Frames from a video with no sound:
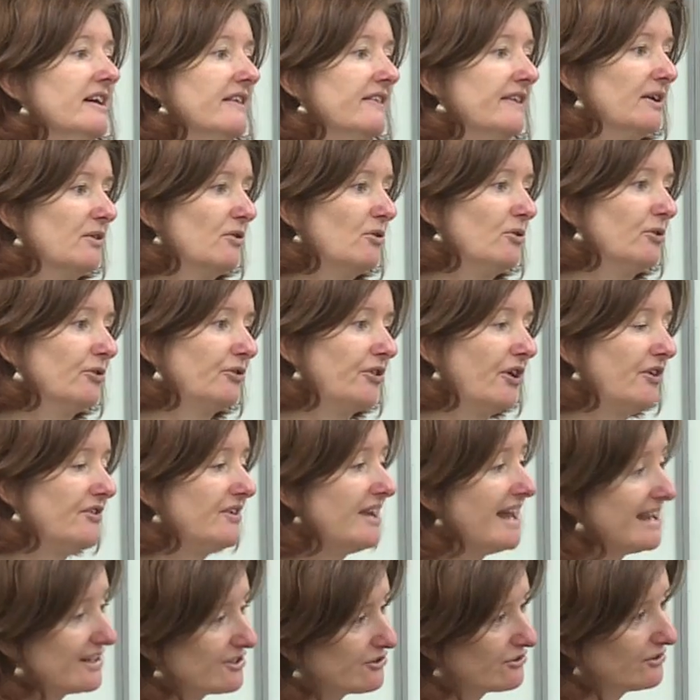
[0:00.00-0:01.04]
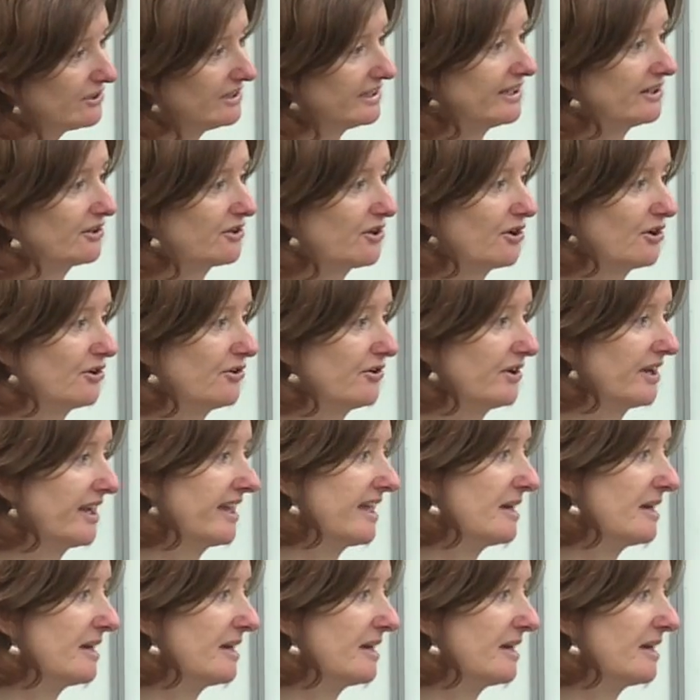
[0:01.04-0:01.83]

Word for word: there are also naturally occurring